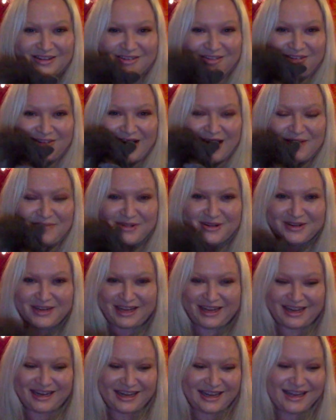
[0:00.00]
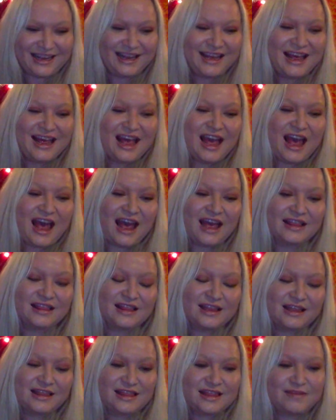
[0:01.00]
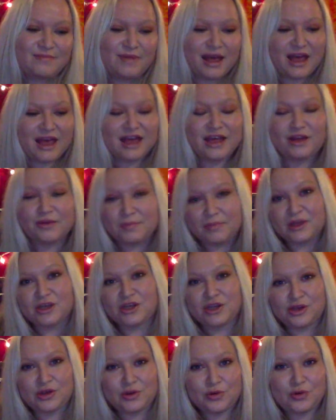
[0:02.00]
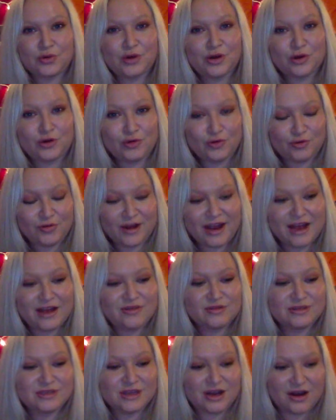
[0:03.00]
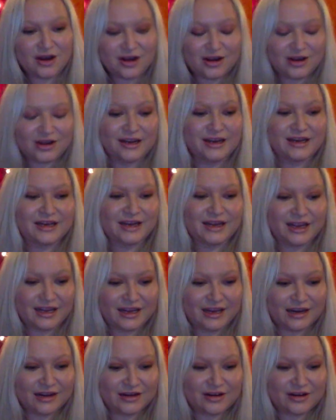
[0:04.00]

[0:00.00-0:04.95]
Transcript: grab your kitty and let them help you ground on in.